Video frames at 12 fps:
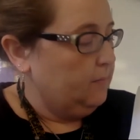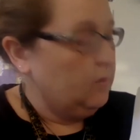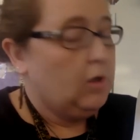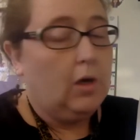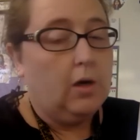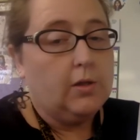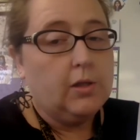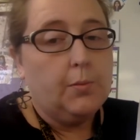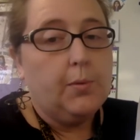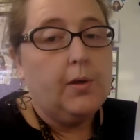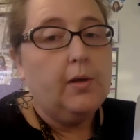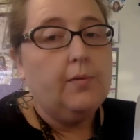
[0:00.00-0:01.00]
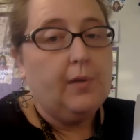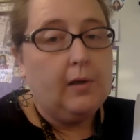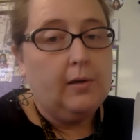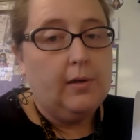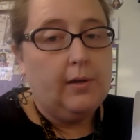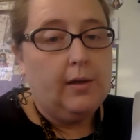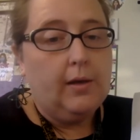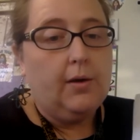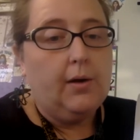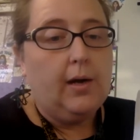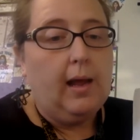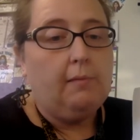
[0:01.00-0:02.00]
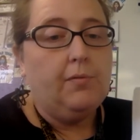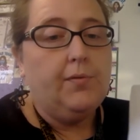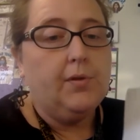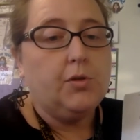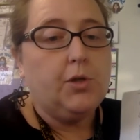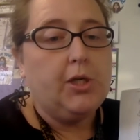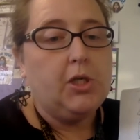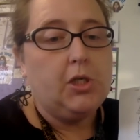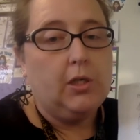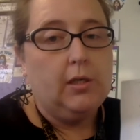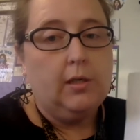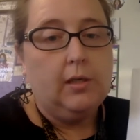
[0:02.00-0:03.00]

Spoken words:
You could also put a funnel in there and have a filtration.